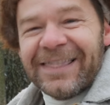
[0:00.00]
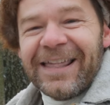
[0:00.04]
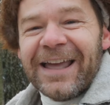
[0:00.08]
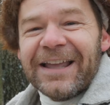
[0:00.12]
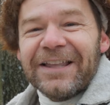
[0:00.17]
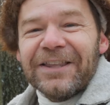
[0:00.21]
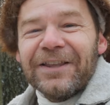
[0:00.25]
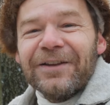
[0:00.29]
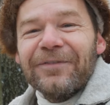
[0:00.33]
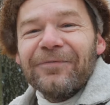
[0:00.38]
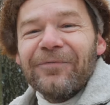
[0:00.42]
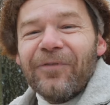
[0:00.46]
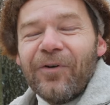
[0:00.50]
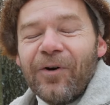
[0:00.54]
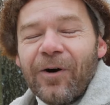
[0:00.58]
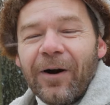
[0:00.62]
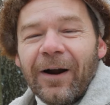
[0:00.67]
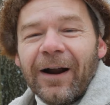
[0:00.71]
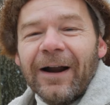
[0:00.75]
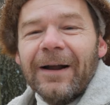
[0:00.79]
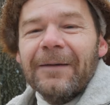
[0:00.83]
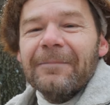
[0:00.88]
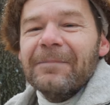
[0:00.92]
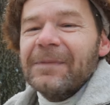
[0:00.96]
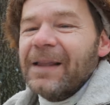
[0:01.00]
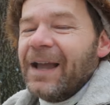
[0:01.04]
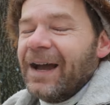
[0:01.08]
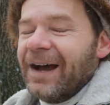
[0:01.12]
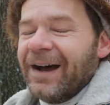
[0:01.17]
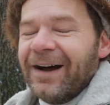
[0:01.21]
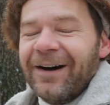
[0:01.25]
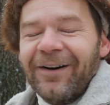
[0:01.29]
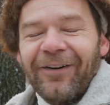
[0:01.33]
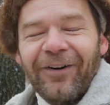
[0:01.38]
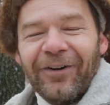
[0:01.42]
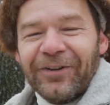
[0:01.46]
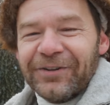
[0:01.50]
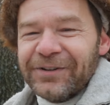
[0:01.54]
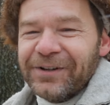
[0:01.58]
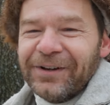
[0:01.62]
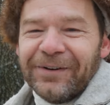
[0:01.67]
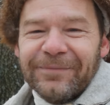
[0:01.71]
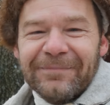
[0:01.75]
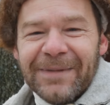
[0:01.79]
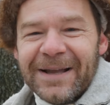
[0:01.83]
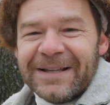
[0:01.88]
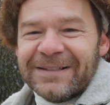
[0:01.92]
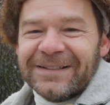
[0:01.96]
thank you for uh, all your
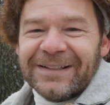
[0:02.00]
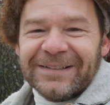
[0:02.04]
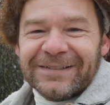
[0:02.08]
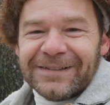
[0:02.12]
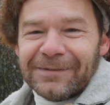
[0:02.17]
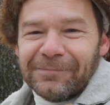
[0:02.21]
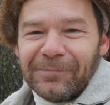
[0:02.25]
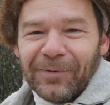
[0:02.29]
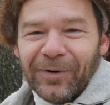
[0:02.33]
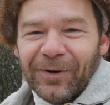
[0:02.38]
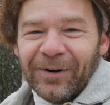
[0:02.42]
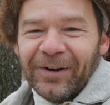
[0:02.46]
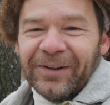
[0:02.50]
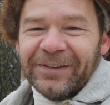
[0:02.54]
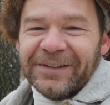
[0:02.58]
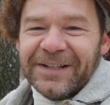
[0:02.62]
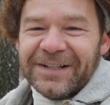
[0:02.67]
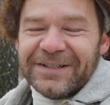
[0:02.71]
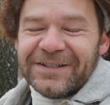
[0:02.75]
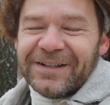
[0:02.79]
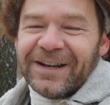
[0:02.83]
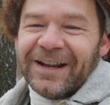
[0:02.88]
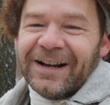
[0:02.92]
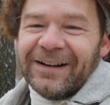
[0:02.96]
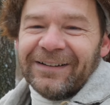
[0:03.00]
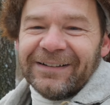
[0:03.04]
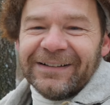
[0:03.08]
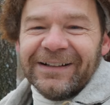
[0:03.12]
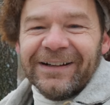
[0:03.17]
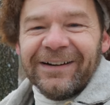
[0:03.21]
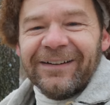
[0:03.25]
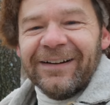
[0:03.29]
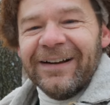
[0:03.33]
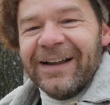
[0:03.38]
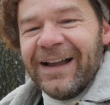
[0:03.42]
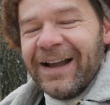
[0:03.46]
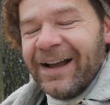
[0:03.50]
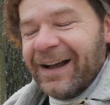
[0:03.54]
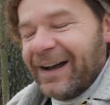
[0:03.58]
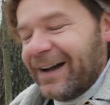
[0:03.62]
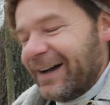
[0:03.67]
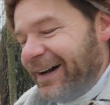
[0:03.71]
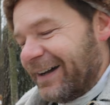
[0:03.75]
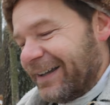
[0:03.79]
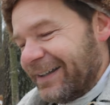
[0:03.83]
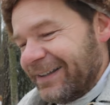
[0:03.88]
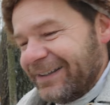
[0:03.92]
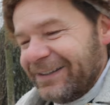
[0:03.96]
amazing support on the channel here.
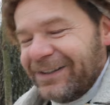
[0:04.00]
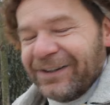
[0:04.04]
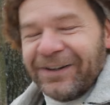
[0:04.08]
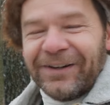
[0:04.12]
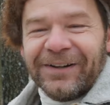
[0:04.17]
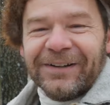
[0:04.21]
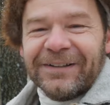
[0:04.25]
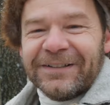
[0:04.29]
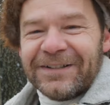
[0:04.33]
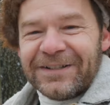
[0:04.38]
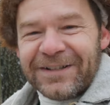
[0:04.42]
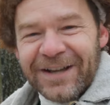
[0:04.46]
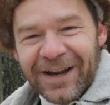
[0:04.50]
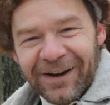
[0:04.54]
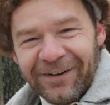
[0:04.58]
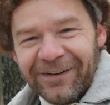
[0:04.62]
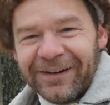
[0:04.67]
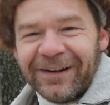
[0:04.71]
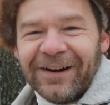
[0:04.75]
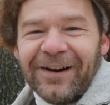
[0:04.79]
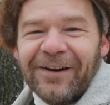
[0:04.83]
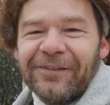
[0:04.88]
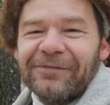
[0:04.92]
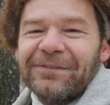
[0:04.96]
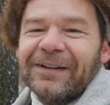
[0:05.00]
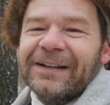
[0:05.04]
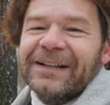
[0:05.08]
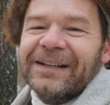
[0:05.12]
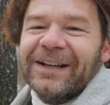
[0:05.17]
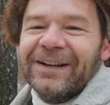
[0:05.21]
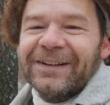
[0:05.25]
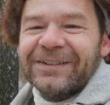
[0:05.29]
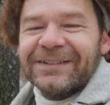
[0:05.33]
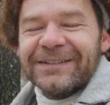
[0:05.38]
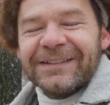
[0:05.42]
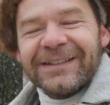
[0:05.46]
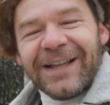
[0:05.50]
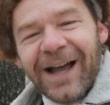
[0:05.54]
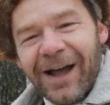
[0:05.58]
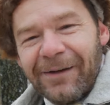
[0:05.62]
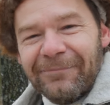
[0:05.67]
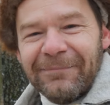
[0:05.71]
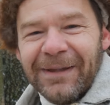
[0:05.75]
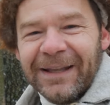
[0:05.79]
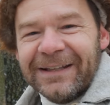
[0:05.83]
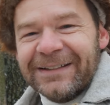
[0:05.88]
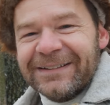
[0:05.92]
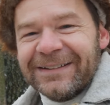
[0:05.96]
Uh, you're sharing our videos,
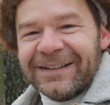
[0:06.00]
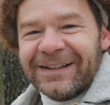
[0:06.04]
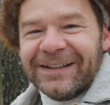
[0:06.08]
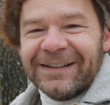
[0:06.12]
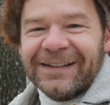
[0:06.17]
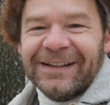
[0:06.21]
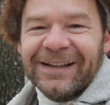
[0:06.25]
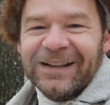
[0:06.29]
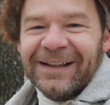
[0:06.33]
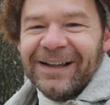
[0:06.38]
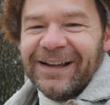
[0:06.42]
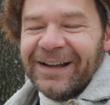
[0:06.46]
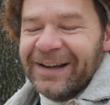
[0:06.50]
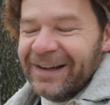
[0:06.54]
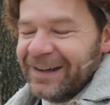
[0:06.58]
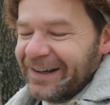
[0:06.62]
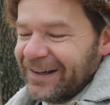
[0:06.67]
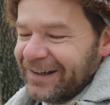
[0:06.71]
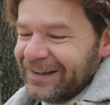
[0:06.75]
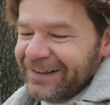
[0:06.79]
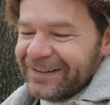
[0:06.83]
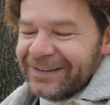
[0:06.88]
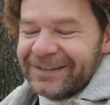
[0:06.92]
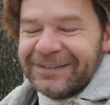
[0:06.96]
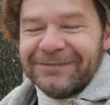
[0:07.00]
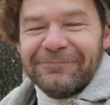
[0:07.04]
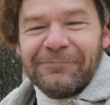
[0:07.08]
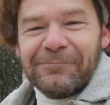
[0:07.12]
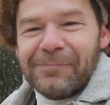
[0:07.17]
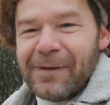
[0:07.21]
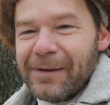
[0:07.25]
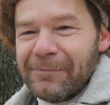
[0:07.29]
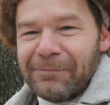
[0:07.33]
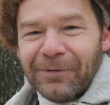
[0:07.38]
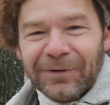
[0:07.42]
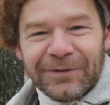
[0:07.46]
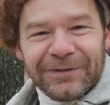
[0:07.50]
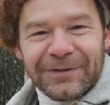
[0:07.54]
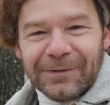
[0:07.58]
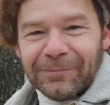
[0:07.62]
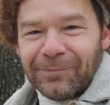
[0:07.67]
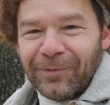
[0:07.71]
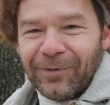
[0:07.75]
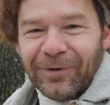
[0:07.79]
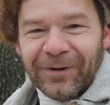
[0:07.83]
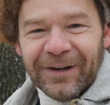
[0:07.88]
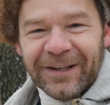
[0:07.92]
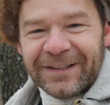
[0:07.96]
commenting. Uh, people
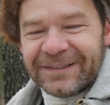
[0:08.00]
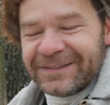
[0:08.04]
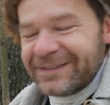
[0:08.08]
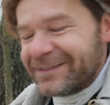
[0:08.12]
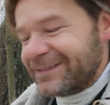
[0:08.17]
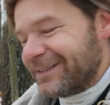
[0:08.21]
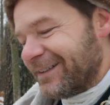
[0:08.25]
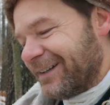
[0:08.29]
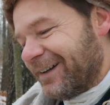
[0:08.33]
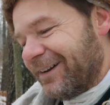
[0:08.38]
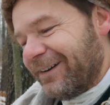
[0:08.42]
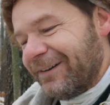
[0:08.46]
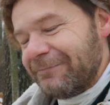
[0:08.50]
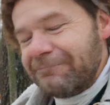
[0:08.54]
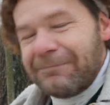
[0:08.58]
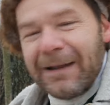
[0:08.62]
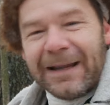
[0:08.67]
support us on